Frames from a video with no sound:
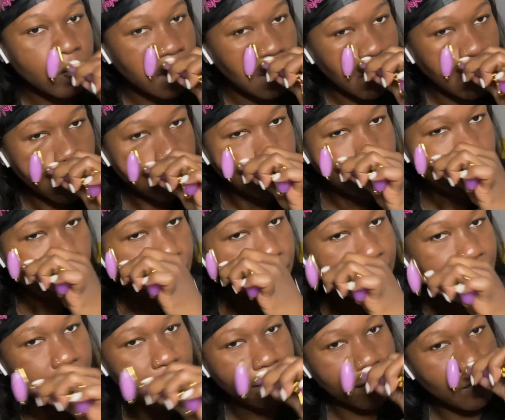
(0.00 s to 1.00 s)

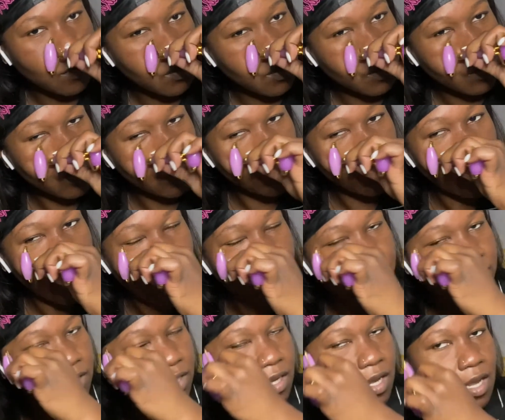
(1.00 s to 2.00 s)
Also, if you
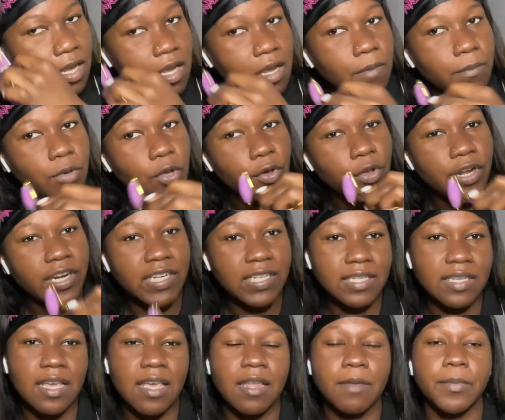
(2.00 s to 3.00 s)
have to know your
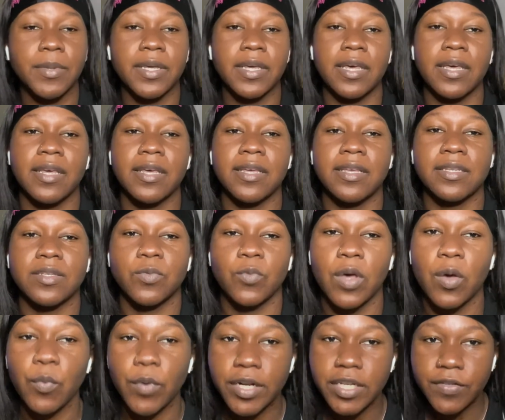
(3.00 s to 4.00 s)
skin, because
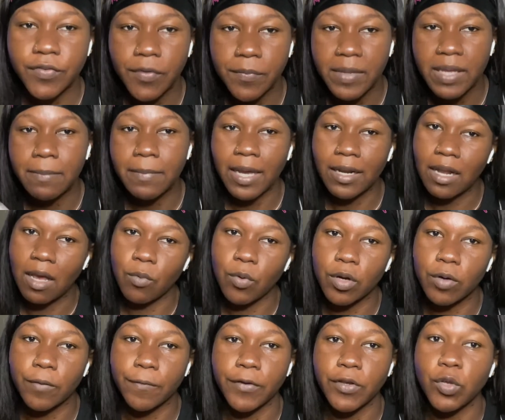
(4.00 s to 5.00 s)
what works for me might not
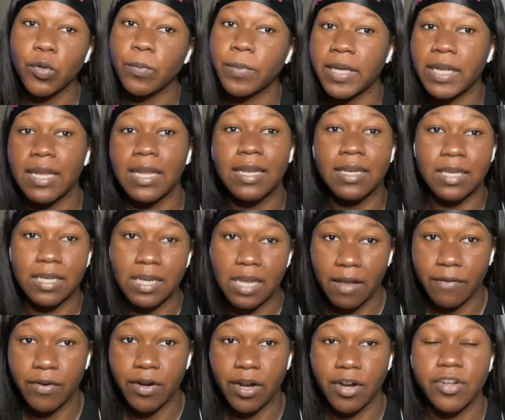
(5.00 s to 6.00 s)
work for you, but it
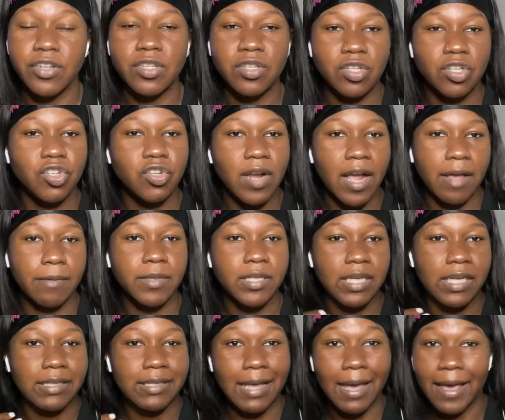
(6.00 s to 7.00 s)
never hurts to try,
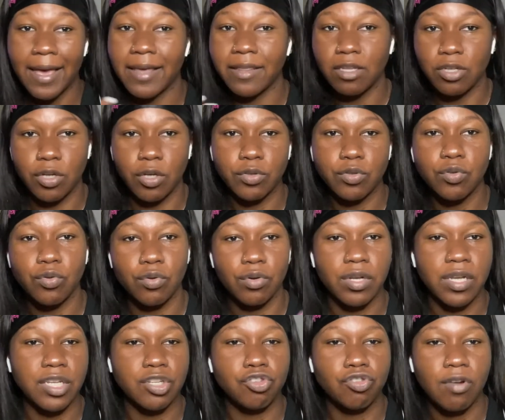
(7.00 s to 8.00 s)
because I had to go
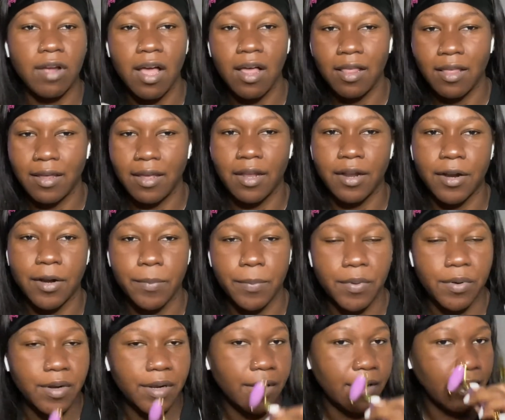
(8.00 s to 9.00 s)
through a trial and error
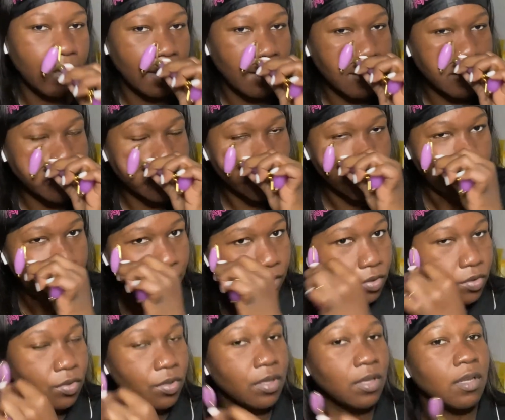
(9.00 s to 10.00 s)
period as
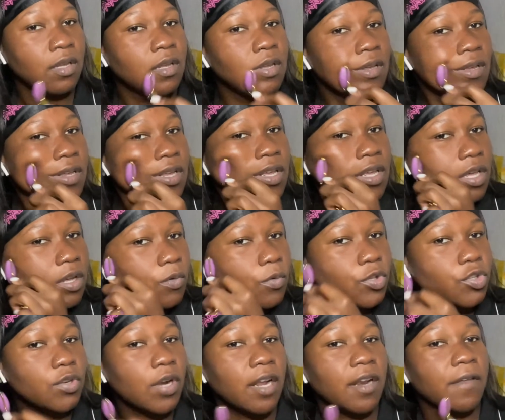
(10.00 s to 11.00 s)
well
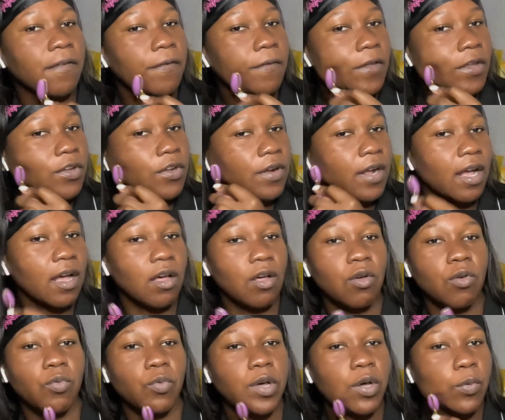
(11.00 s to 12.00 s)
with trying to figure
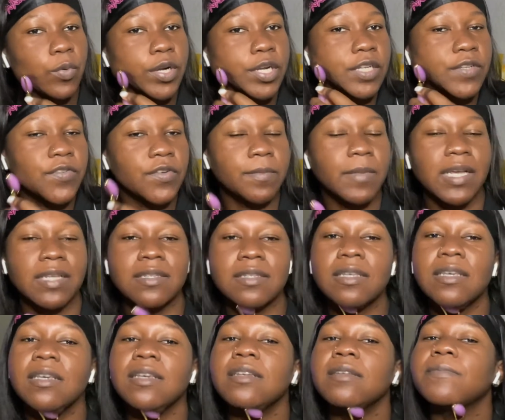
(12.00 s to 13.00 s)
out what works for my
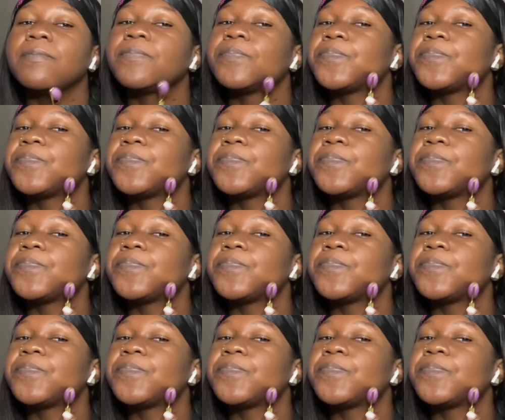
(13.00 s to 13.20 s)
skin.